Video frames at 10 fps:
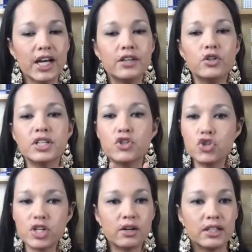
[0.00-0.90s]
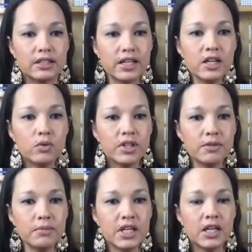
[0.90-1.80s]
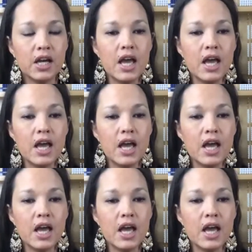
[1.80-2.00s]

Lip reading: you can share a link with me